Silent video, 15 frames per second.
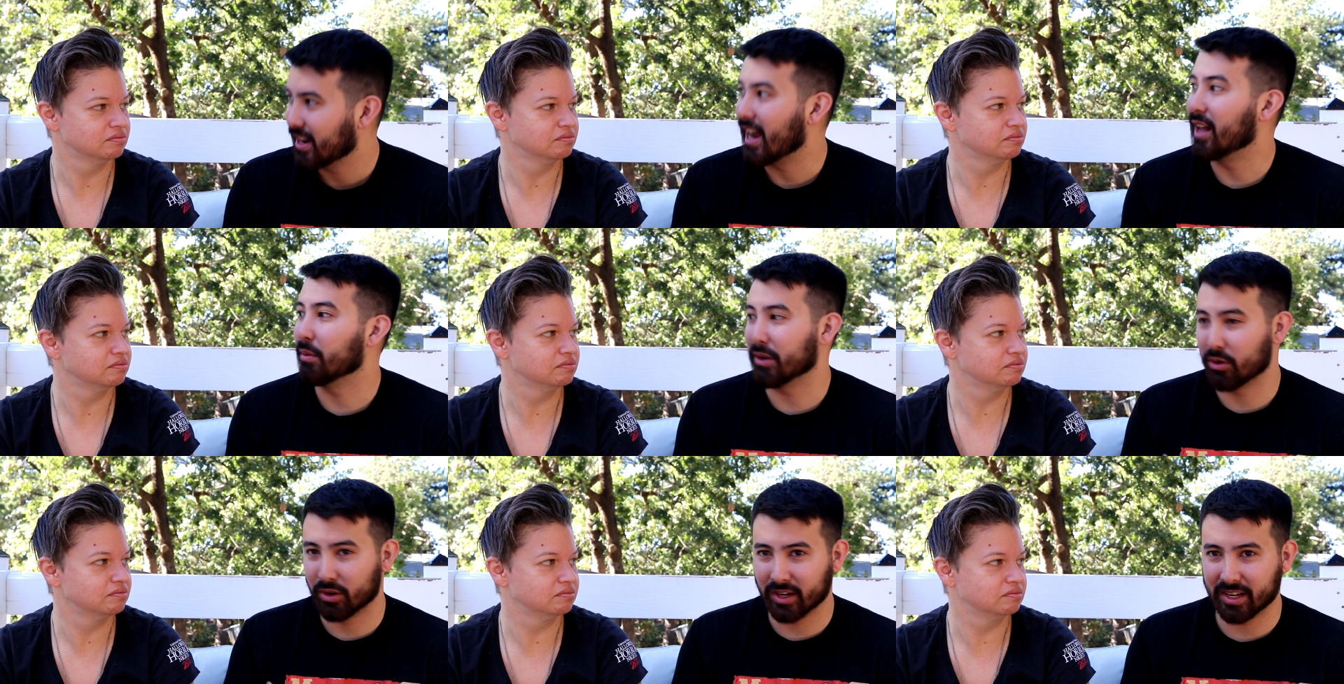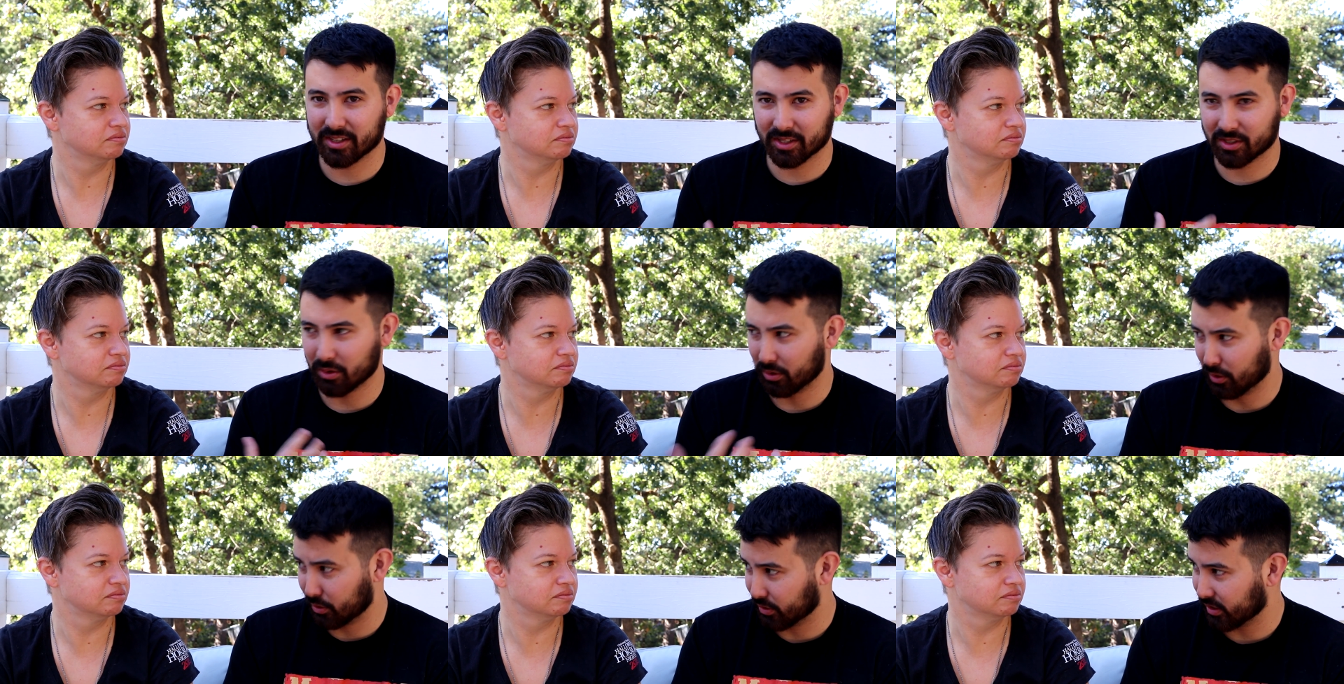Speaker 1: Halloween Horror Nights is
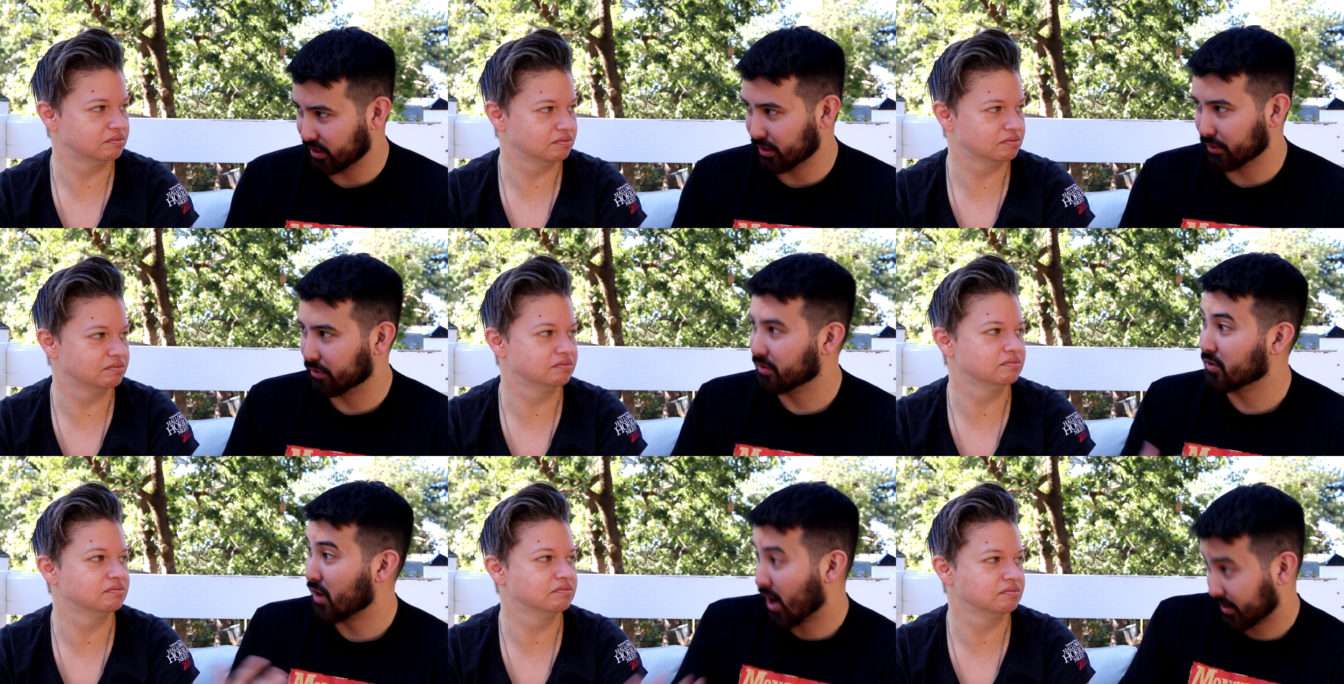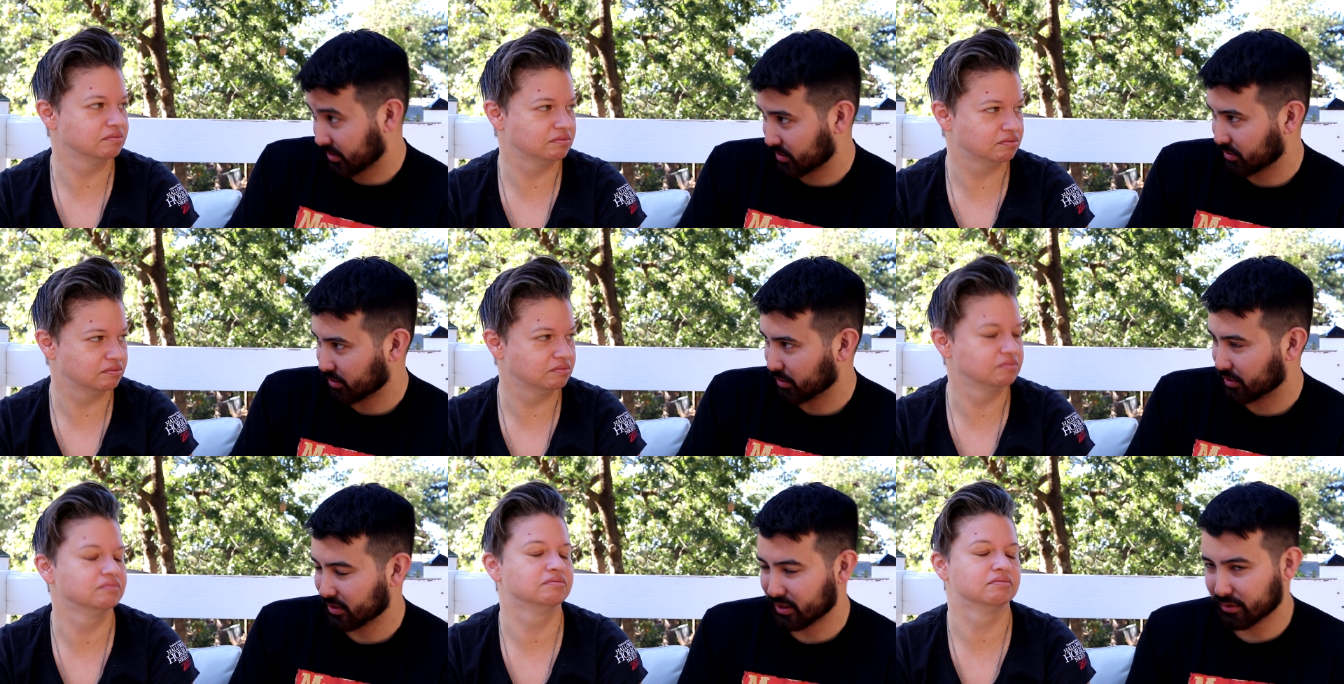so lucrative, not
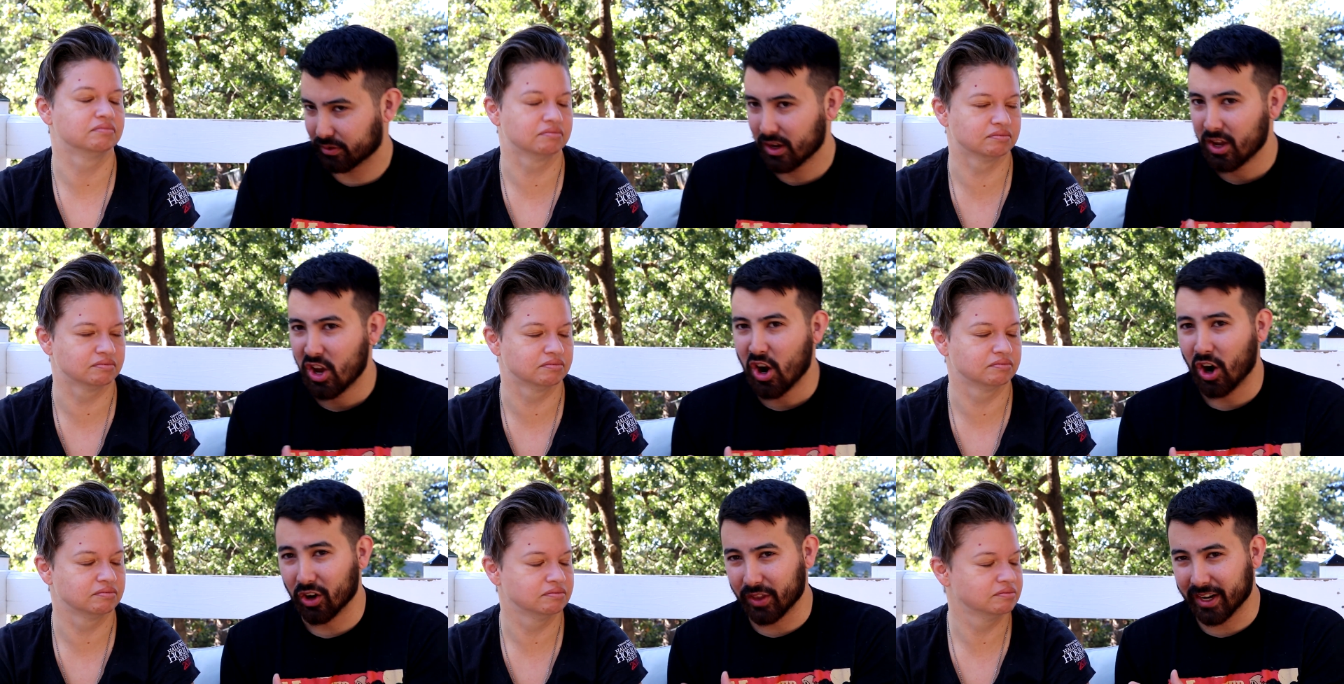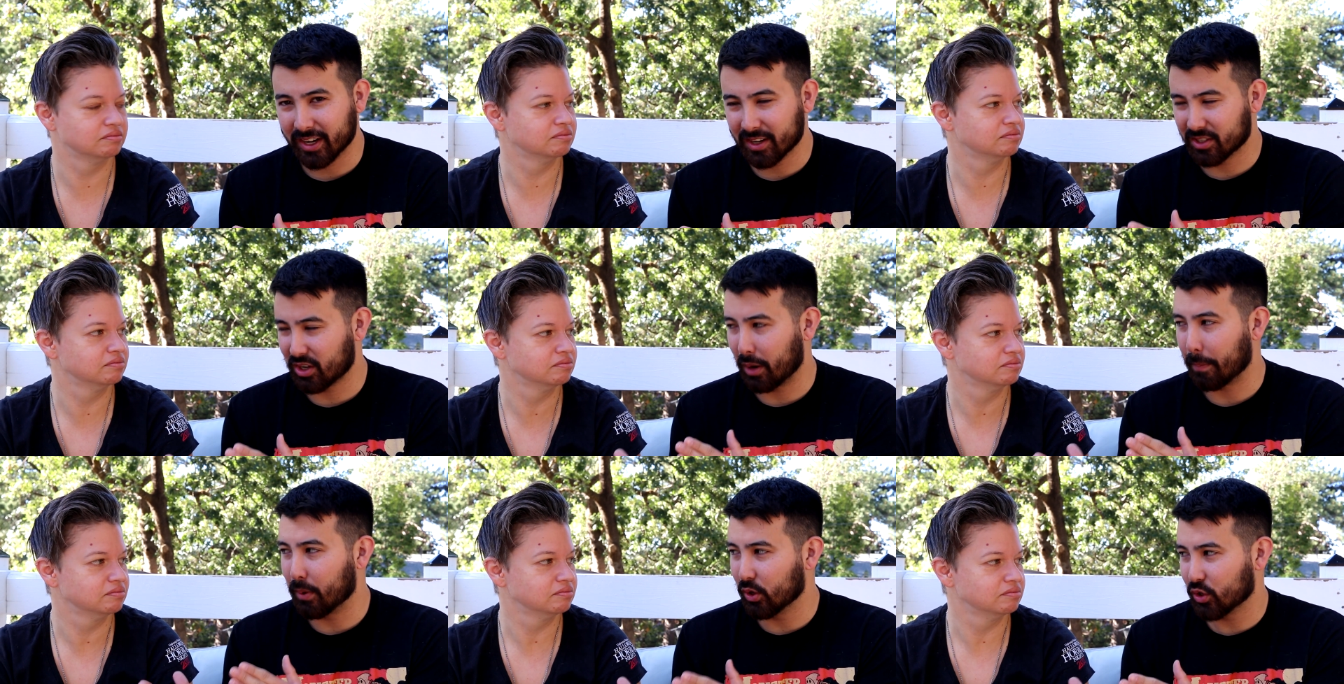so lucrative, are they going to
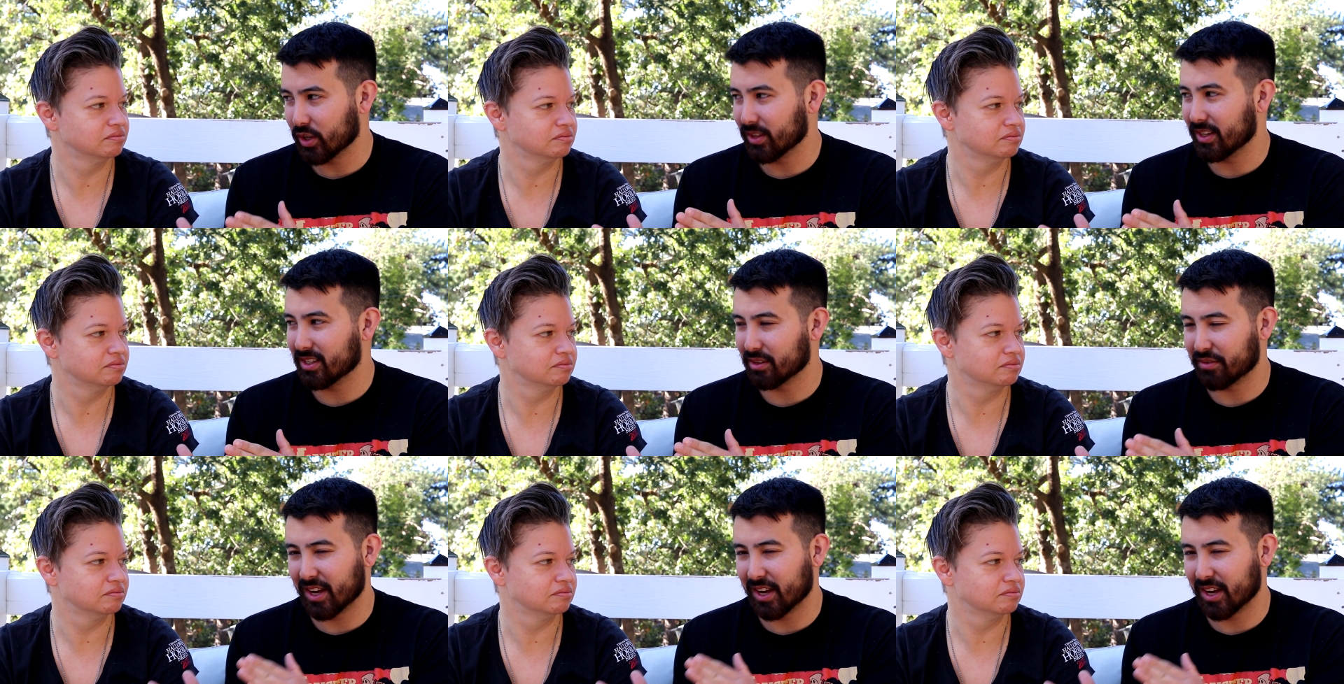start pushing these